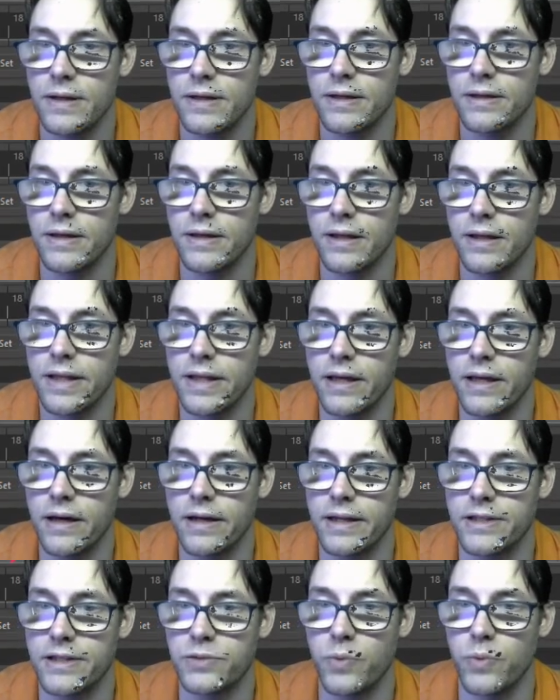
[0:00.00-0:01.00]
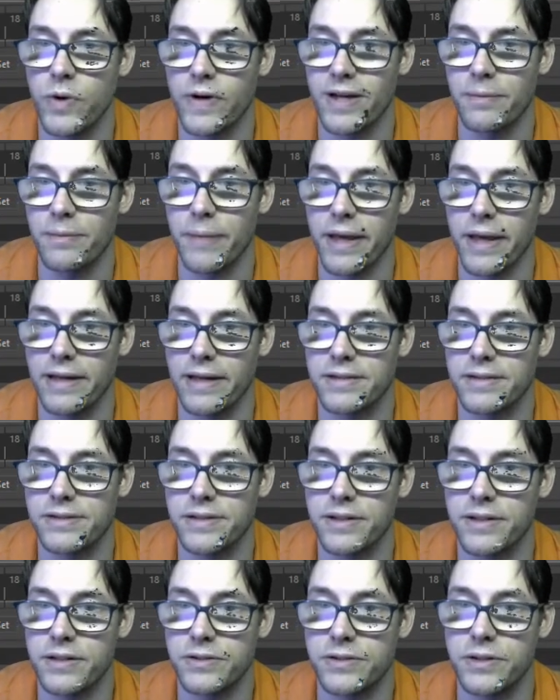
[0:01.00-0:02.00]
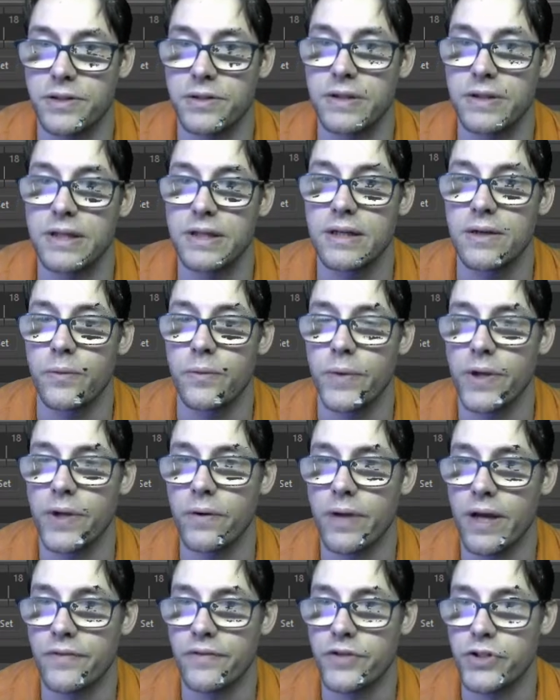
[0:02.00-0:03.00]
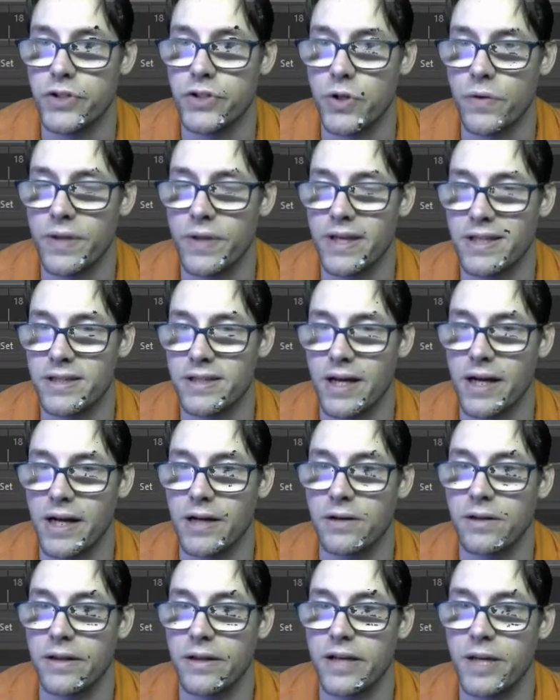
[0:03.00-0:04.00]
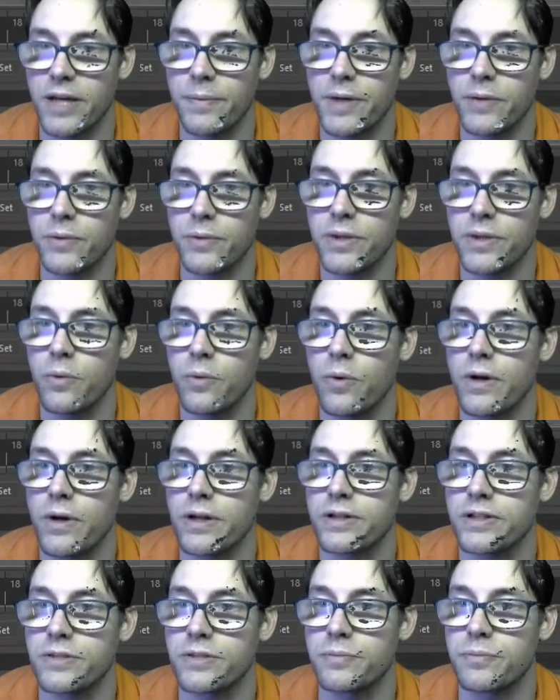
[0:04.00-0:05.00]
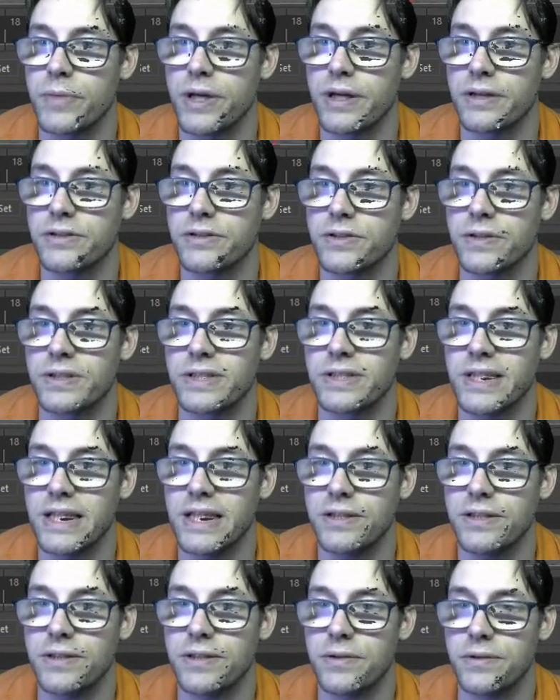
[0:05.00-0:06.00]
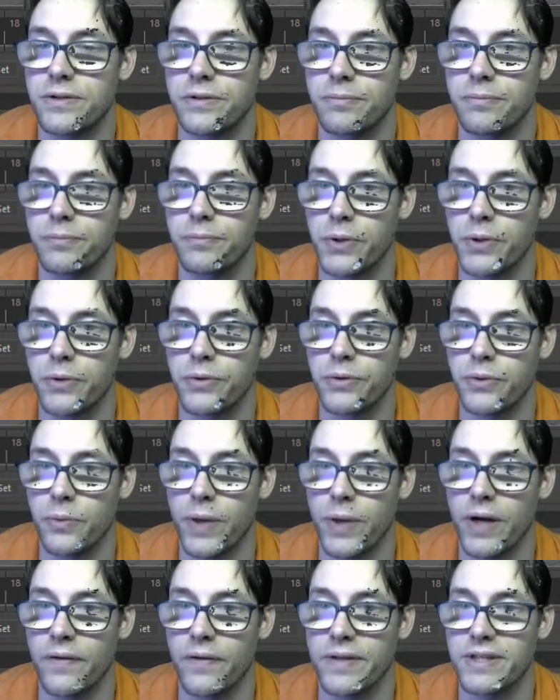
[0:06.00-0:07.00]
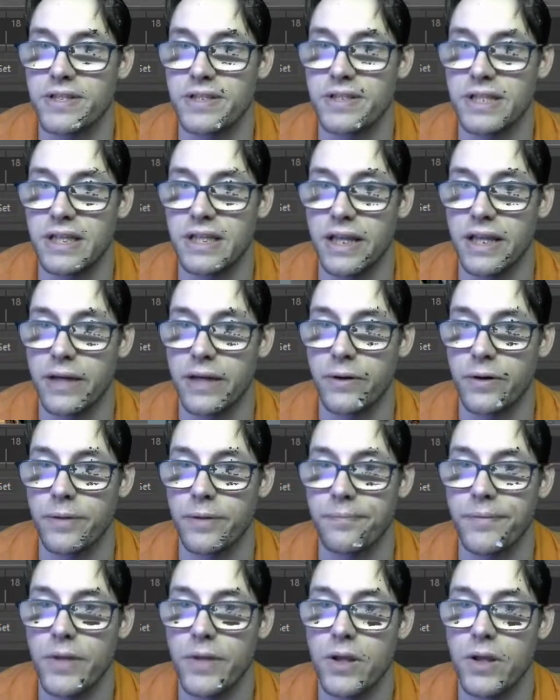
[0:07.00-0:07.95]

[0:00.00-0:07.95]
Now Leon is wearing pants here, so we don't have to show the entire leg, but I really want to just make it so it's easier to build around this knee later.